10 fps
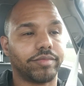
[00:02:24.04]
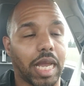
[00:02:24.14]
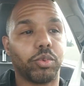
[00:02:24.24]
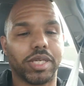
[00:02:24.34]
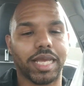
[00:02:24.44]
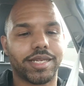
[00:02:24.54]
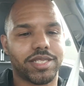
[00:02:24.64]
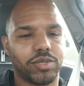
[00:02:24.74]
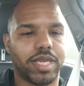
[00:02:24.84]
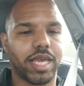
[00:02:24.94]
I would like
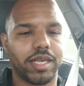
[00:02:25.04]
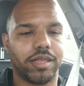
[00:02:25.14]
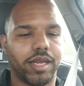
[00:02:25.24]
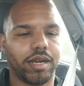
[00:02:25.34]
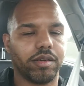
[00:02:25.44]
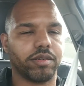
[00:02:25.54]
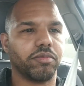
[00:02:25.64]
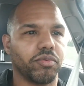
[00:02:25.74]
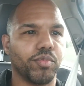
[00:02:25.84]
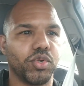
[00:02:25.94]
to get in there and
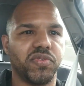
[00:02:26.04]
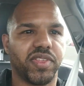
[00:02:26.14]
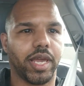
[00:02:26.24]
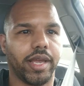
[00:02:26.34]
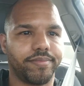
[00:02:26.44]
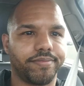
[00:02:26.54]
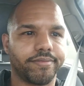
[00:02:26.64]
remove that.